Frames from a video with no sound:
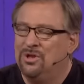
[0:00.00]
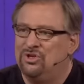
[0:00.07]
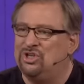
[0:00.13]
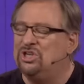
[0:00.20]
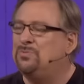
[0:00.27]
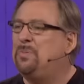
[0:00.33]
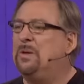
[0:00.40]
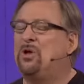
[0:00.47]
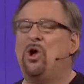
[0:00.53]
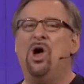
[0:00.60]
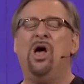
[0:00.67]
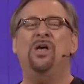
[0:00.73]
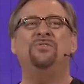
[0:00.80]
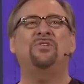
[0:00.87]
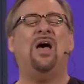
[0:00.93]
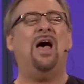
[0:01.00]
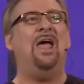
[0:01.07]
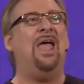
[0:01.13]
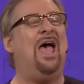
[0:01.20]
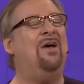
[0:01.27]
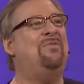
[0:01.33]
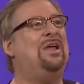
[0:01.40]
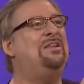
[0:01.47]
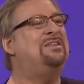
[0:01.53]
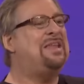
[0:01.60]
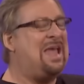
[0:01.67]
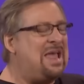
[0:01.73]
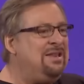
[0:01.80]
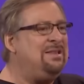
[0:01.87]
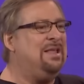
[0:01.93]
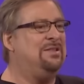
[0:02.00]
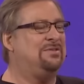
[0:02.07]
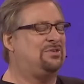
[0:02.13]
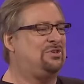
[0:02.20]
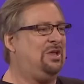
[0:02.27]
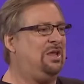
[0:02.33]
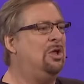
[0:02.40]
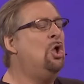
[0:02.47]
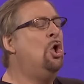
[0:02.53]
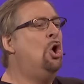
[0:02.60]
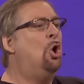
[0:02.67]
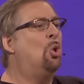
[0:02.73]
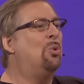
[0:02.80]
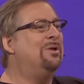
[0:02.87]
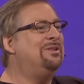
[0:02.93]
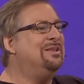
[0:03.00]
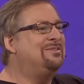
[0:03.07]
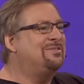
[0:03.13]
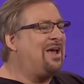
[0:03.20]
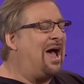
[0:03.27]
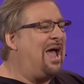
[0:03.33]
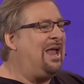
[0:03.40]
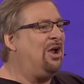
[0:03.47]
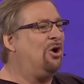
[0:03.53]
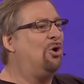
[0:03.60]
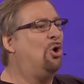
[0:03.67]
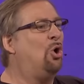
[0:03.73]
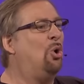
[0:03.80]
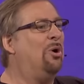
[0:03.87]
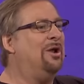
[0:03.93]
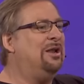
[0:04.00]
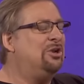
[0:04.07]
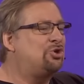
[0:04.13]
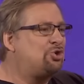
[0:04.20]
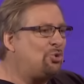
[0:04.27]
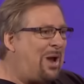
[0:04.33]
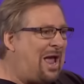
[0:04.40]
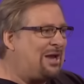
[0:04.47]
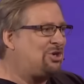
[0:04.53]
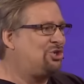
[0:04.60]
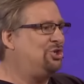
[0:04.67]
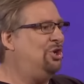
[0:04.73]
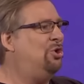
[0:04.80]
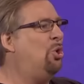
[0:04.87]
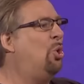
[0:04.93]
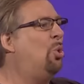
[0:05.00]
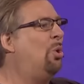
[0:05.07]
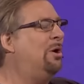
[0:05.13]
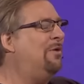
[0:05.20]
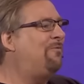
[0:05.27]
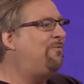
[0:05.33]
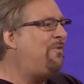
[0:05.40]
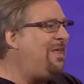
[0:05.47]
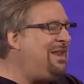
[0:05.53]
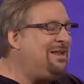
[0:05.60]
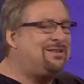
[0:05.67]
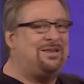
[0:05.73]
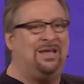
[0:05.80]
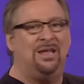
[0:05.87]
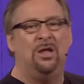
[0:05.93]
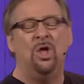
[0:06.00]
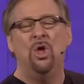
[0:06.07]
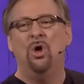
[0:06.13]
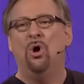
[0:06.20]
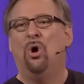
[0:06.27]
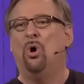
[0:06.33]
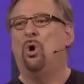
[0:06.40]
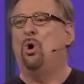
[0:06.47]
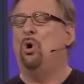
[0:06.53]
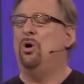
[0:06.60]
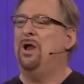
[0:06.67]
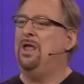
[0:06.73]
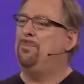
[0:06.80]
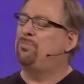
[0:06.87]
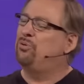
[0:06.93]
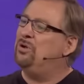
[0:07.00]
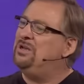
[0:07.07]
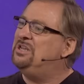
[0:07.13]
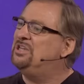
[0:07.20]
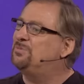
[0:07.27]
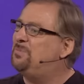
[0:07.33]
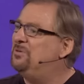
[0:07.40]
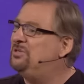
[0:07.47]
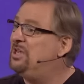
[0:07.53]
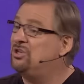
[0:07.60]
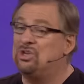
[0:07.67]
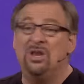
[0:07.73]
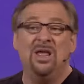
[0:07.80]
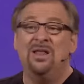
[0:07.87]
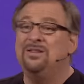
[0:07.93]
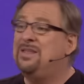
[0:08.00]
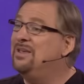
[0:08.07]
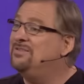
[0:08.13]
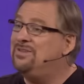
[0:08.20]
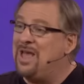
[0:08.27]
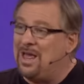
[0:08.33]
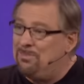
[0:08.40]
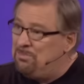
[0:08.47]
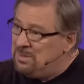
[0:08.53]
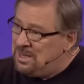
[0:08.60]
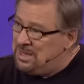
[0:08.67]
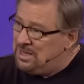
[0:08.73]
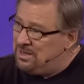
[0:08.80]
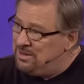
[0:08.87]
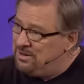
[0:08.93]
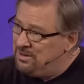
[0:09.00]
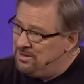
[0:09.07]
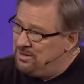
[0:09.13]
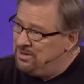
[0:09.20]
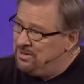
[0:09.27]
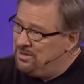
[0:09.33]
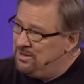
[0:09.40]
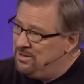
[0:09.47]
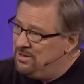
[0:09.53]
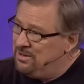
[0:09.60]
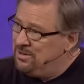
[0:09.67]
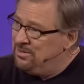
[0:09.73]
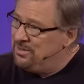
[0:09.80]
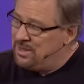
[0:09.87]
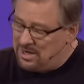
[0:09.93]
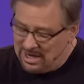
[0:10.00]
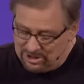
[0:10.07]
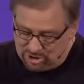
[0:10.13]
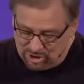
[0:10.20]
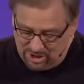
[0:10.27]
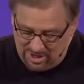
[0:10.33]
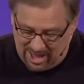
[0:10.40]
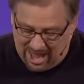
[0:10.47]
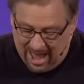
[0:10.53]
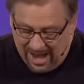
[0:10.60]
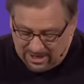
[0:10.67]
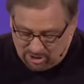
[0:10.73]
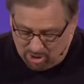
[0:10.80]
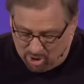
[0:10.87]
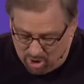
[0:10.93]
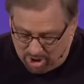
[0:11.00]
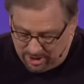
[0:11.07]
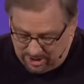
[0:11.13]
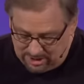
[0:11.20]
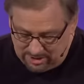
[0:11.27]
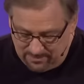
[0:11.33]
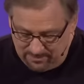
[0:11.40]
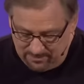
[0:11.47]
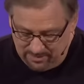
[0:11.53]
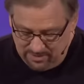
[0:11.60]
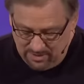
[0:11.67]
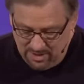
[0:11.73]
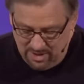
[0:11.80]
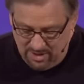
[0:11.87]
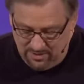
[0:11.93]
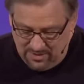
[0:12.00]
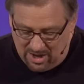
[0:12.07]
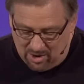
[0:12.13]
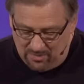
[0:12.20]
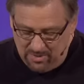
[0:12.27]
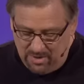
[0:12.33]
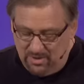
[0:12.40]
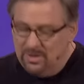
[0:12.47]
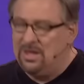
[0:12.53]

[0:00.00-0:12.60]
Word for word: Just because I have a tendency or a desire or an attraction or an affinity or a predisposition does not mean that I should act on it. Now,